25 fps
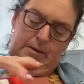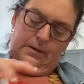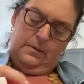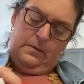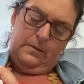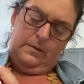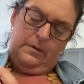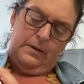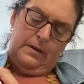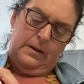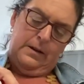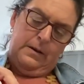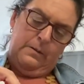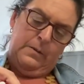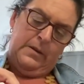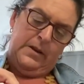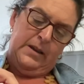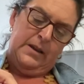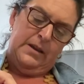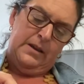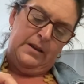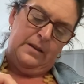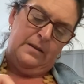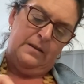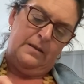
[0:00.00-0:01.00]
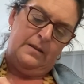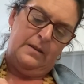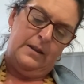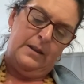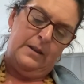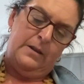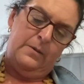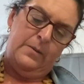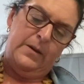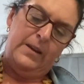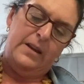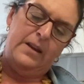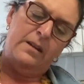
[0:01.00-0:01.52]
Where are we?
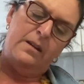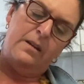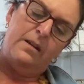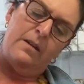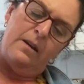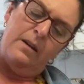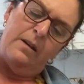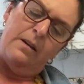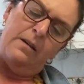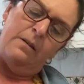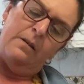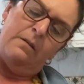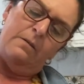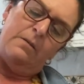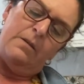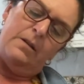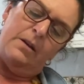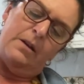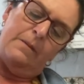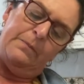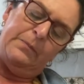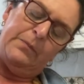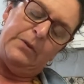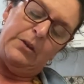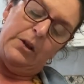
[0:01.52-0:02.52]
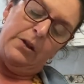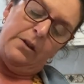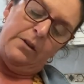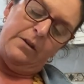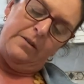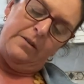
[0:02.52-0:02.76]
There we go. Oh, no.